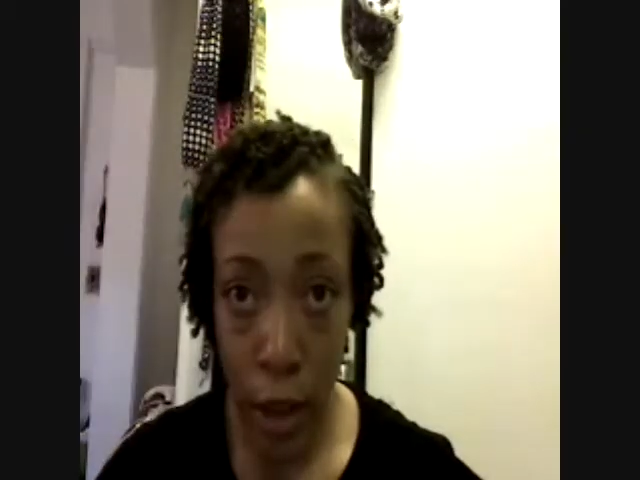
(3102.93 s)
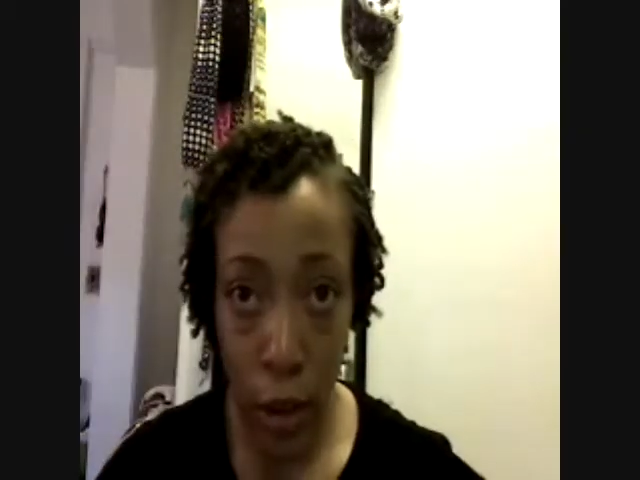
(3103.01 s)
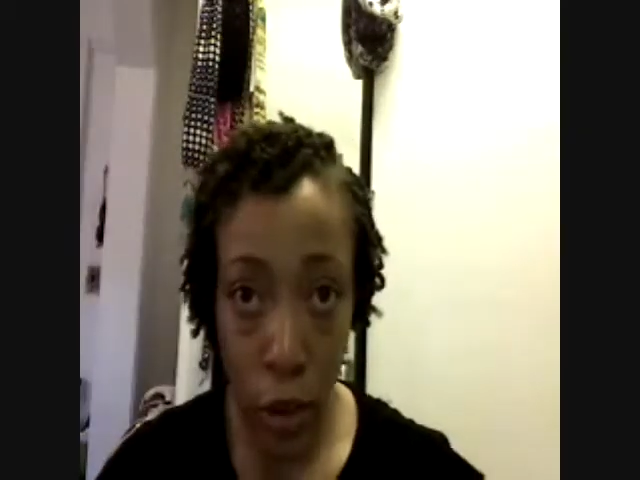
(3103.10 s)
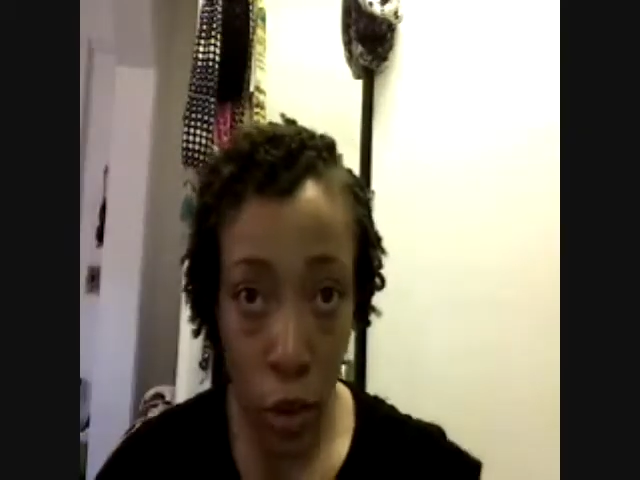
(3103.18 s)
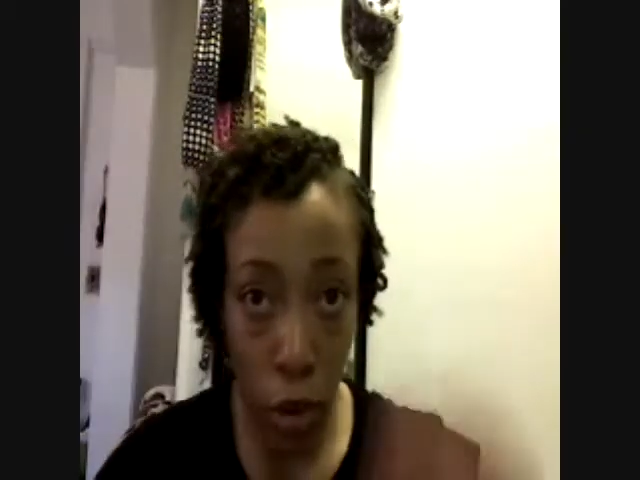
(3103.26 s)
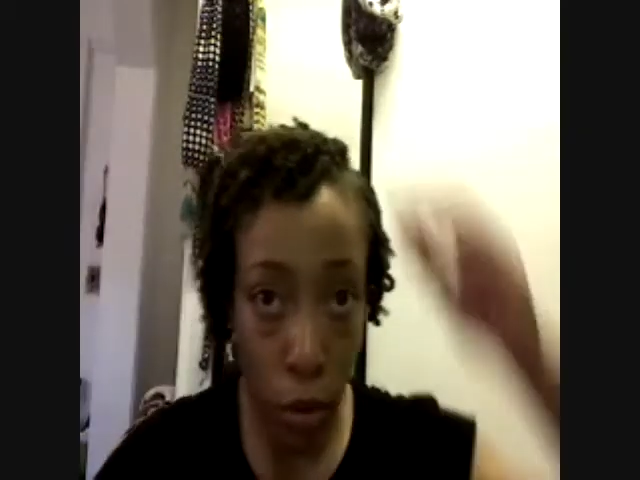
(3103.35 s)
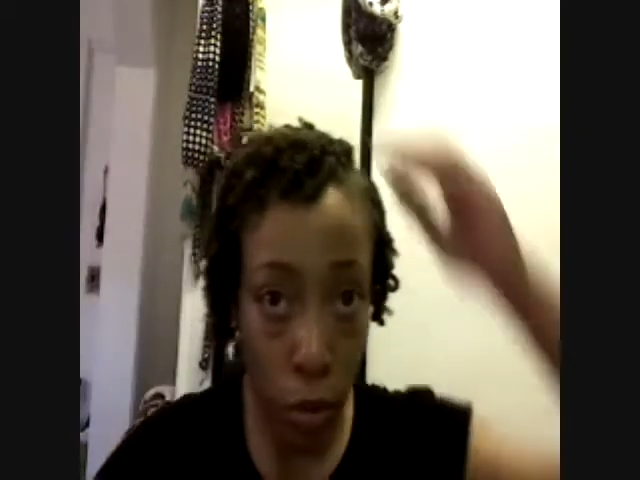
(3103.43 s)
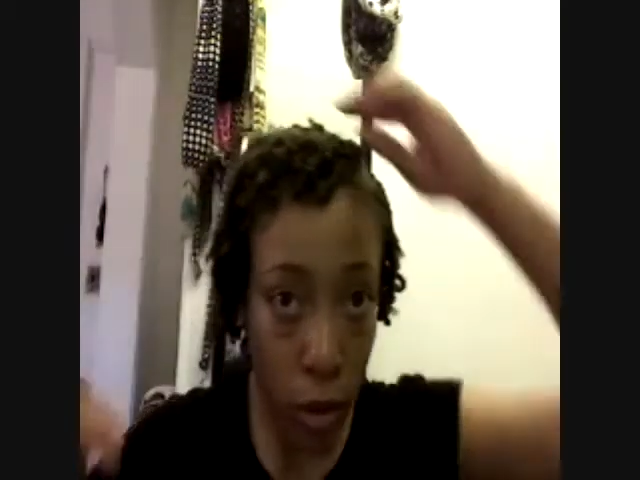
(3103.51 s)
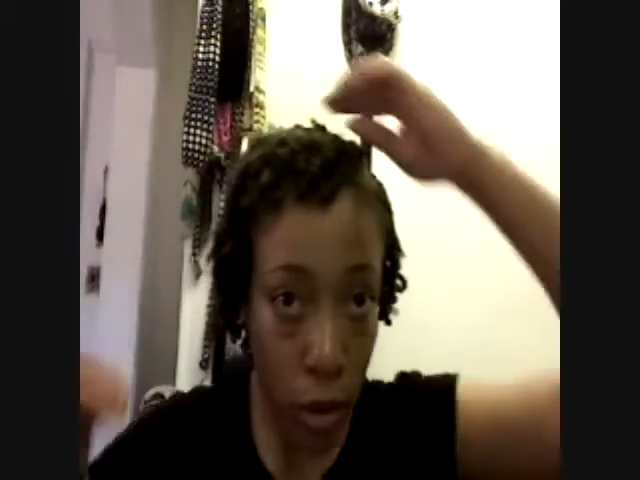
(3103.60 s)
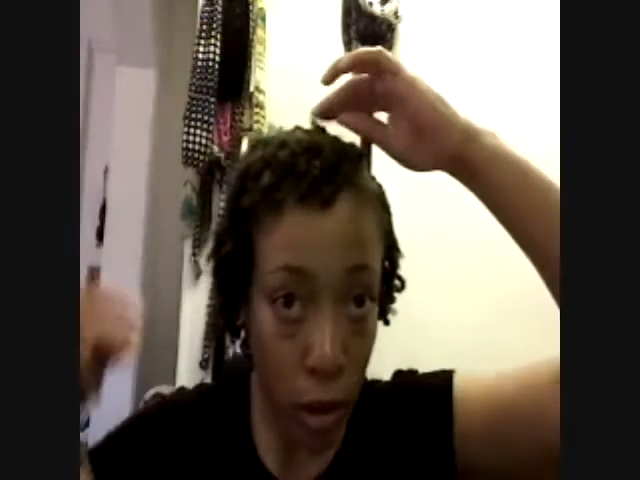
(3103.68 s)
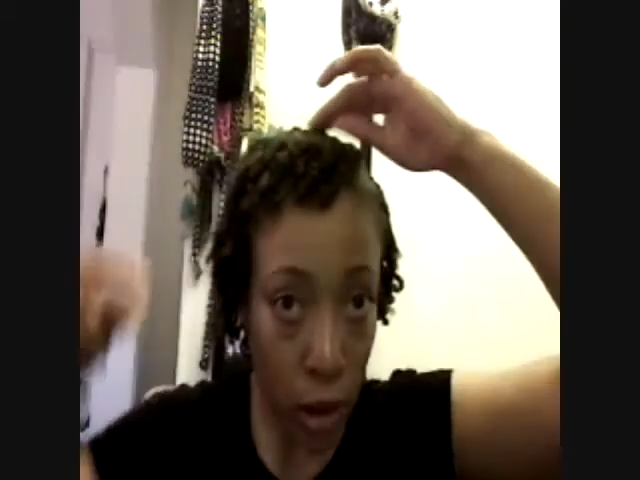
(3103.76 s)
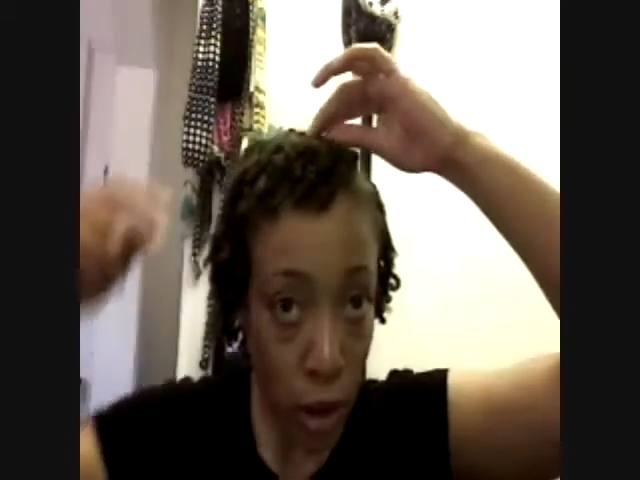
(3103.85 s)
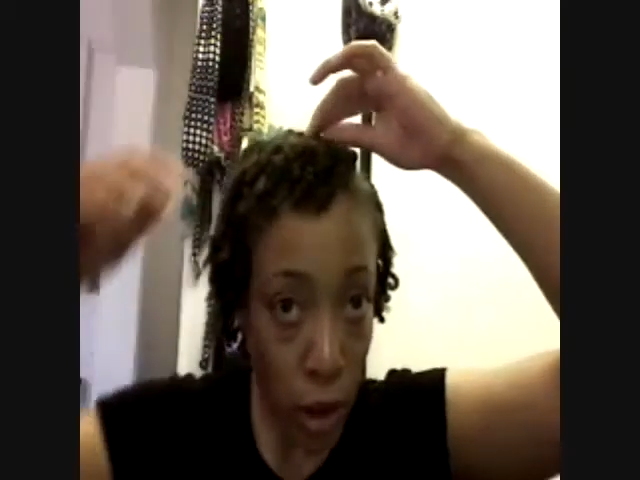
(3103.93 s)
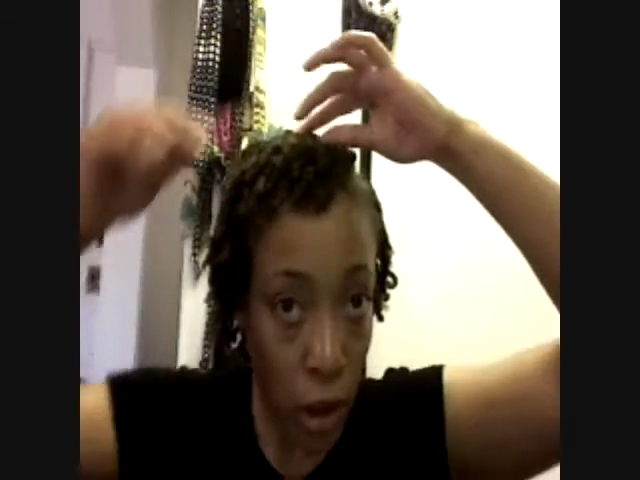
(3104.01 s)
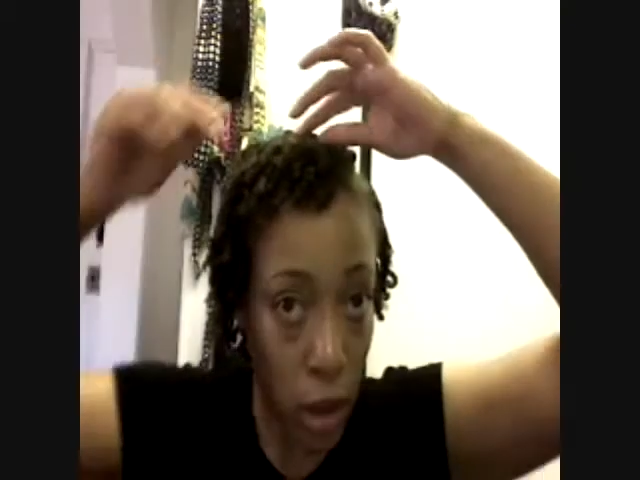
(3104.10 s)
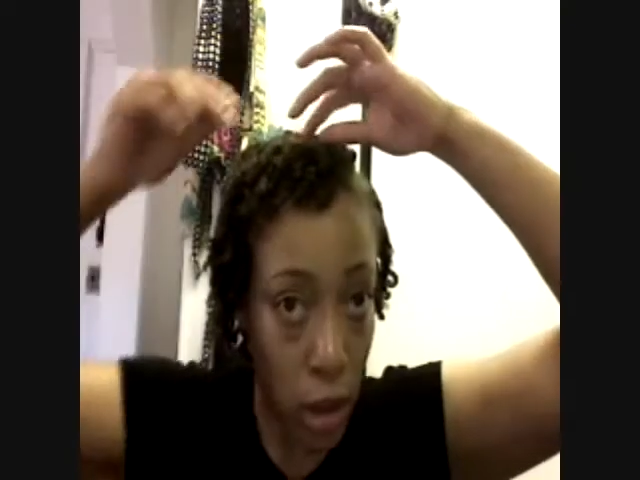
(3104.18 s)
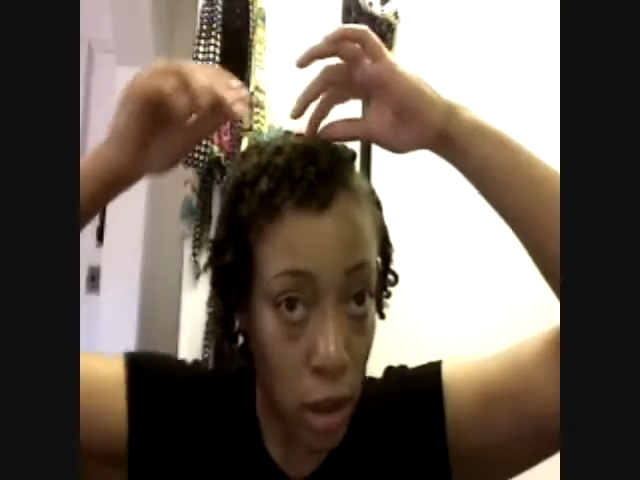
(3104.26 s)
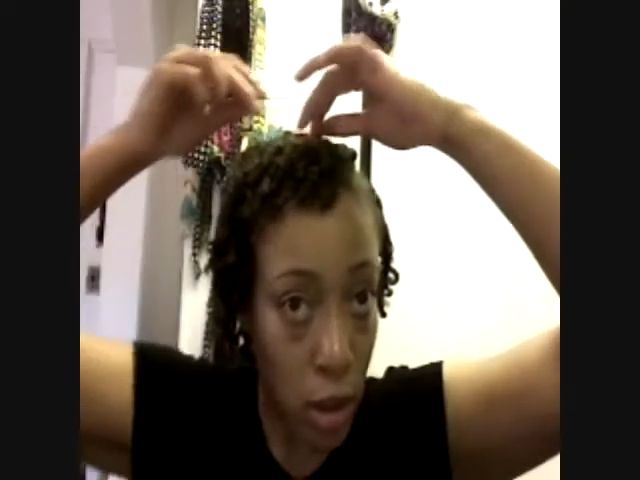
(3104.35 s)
that you don't want to see